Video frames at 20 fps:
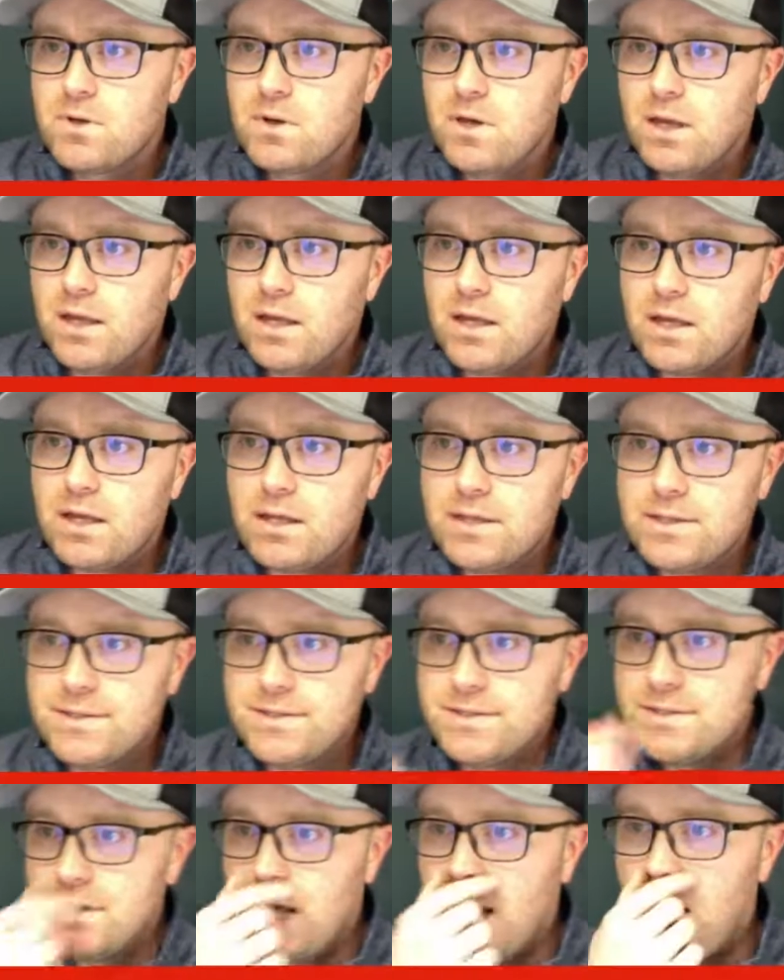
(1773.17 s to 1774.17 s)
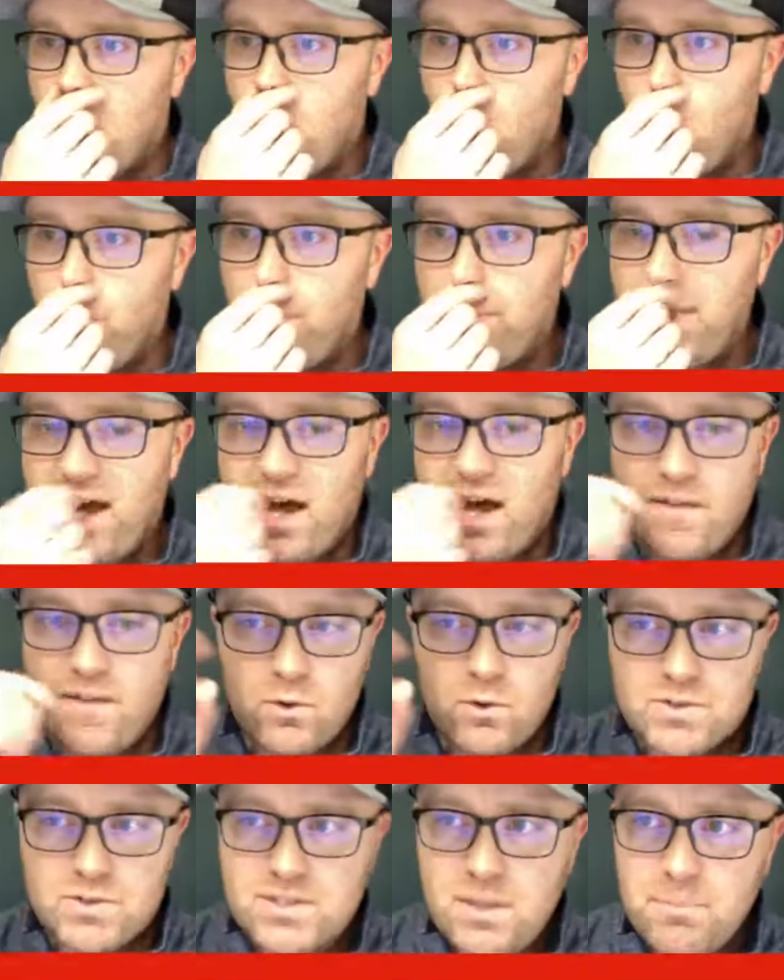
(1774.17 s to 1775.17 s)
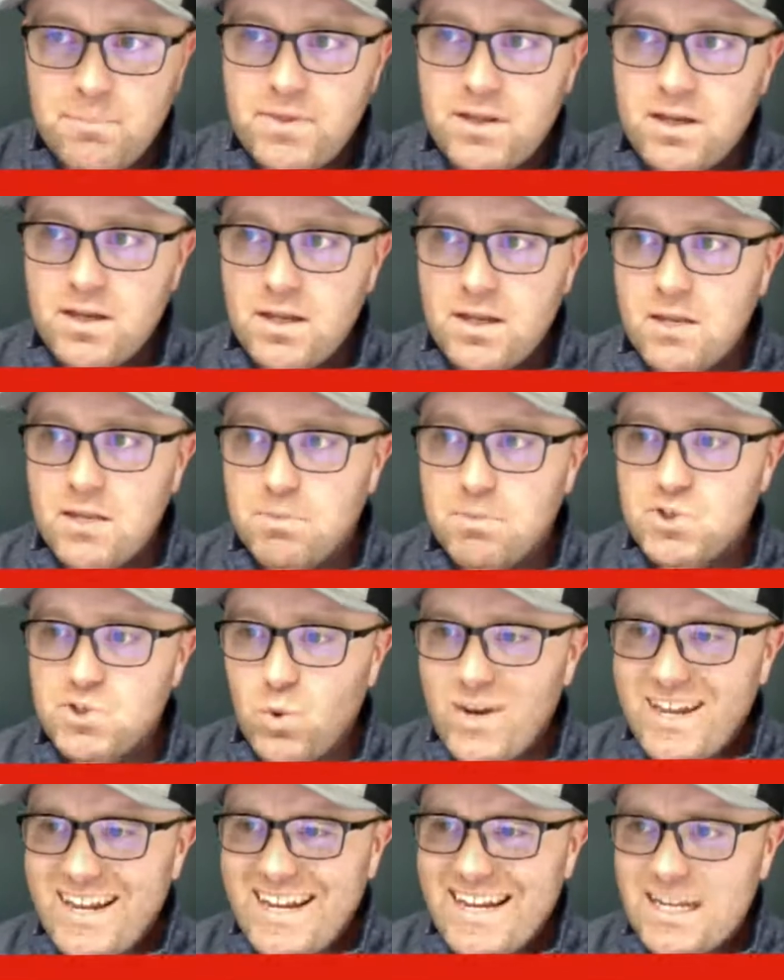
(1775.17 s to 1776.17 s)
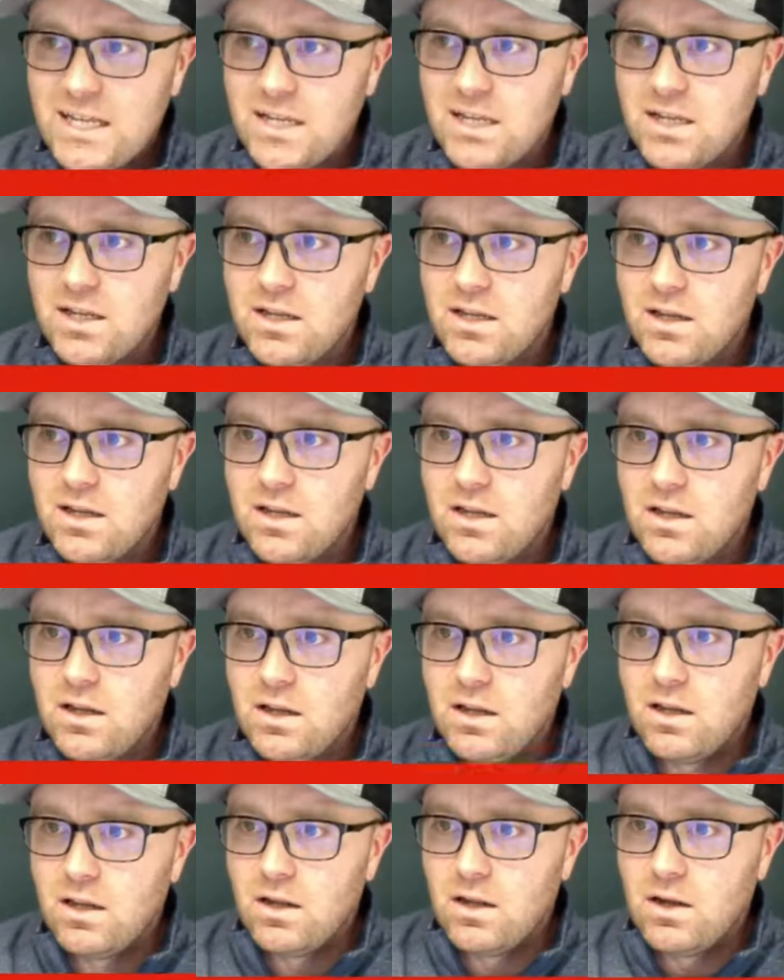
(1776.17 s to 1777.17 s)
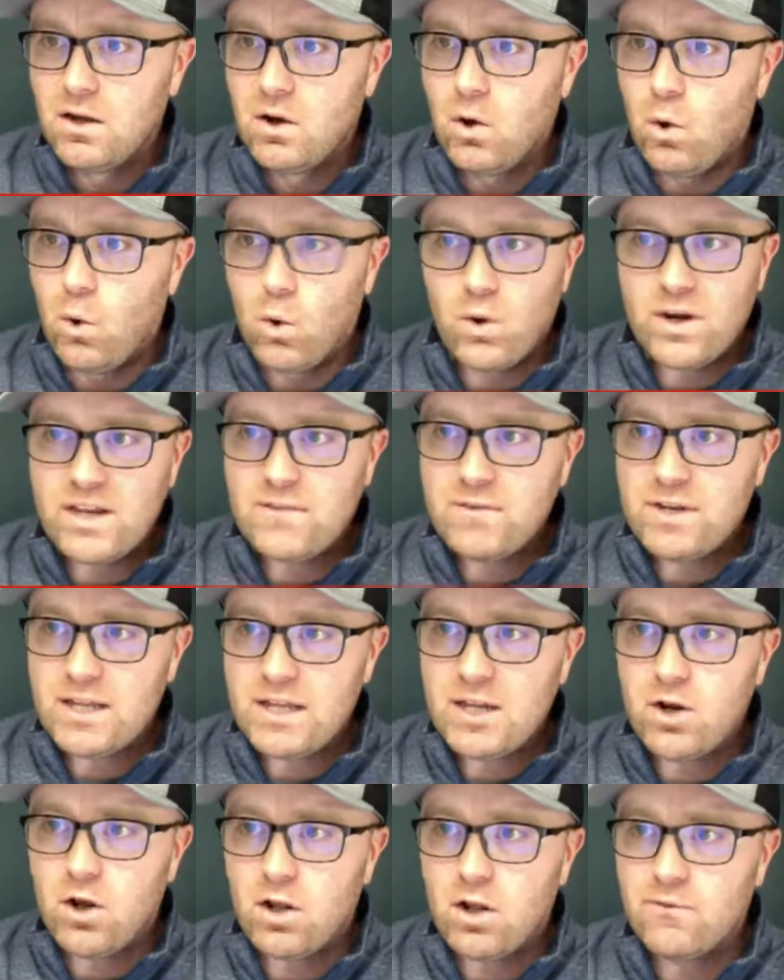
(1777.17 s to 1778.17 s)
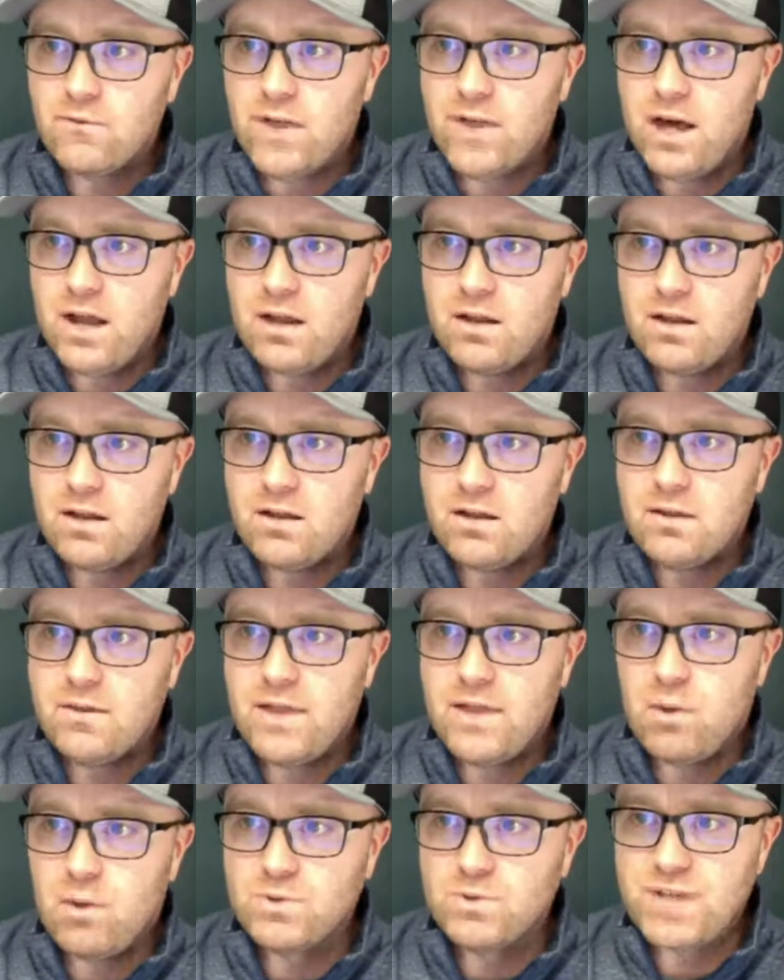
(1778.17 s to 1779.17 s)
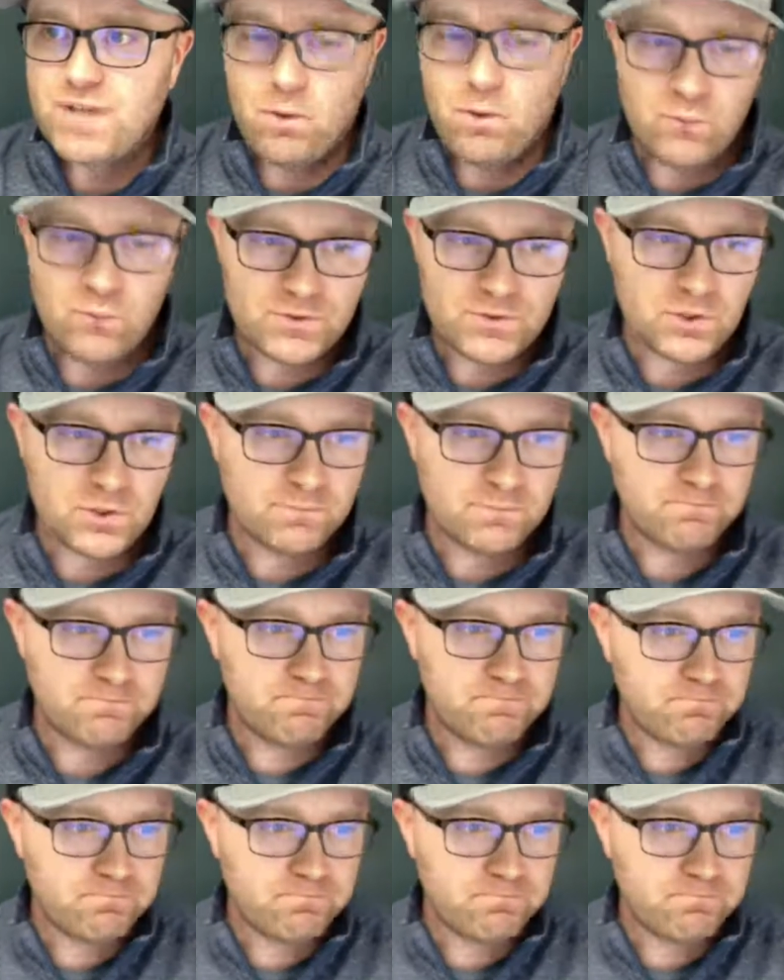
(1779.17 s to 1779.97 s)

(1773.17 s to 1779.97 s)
And I hope that there was something in between or even in all of that that was helpful to you.